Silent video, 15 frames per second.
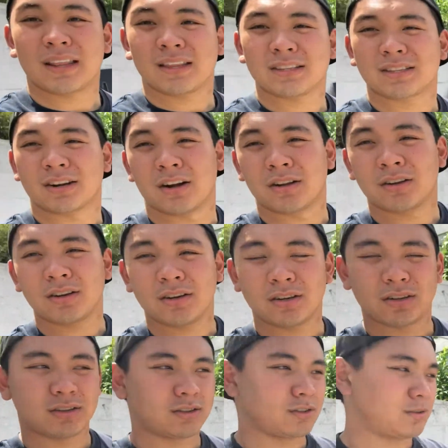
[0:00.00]
this color.
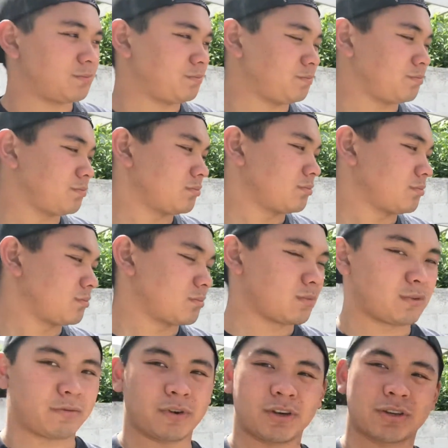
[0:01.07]

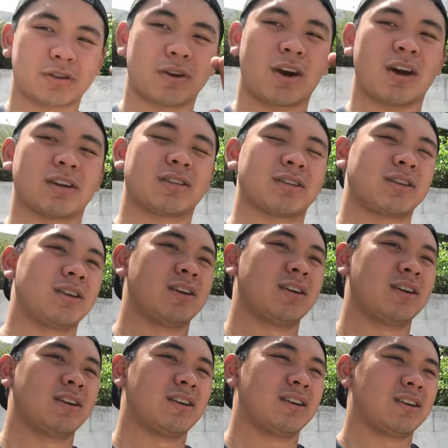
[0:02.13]
Fingers crossed.
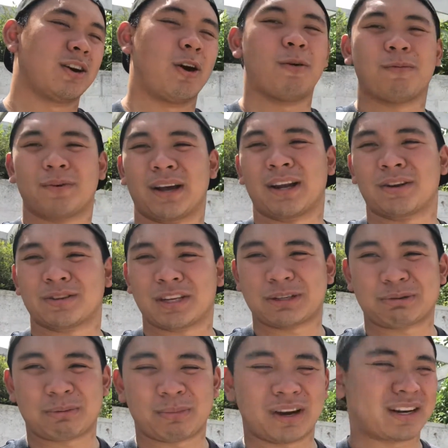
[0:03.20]
Hopefully, I don't change my
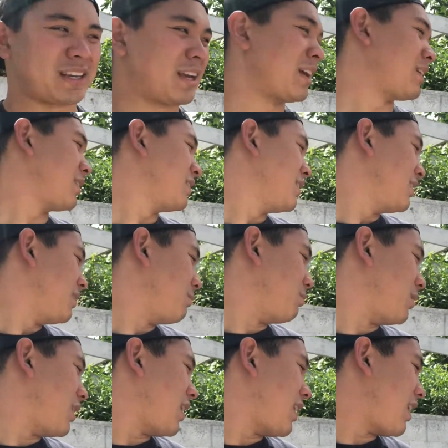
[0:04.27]
mind again.
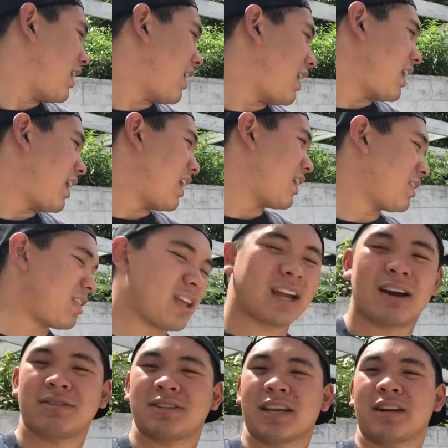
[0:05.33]
But I think
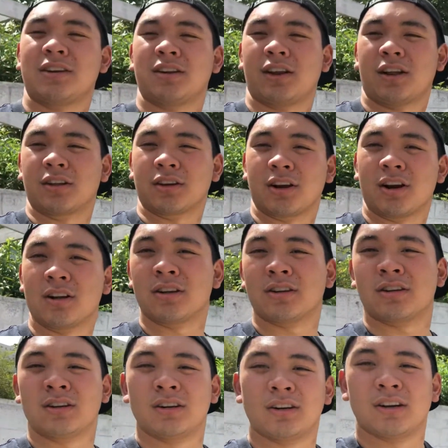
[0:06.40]
I've settled on the color
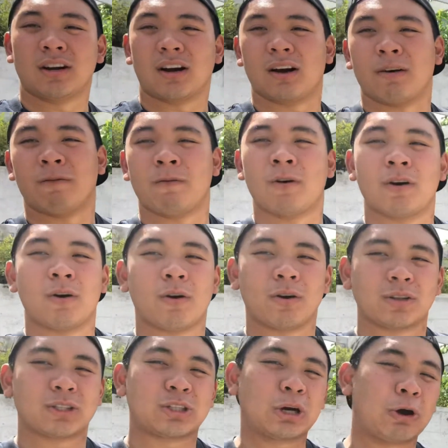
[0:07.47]
of
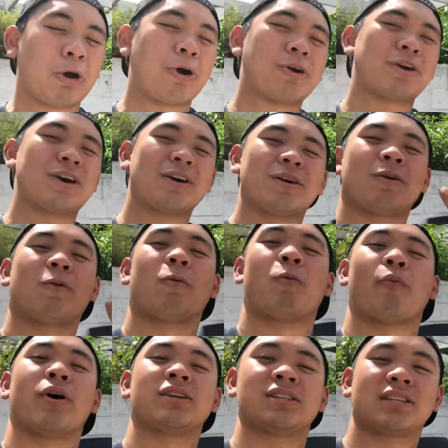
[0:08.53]
Toyota
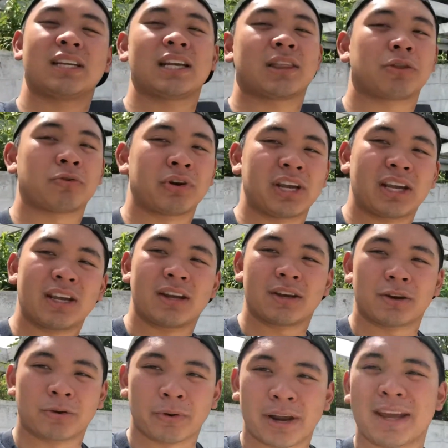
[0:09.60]
1G3
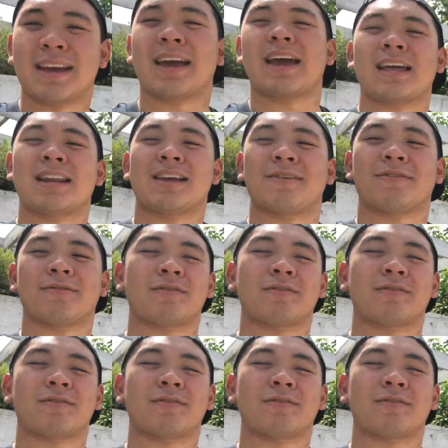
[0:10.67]
Gray. And if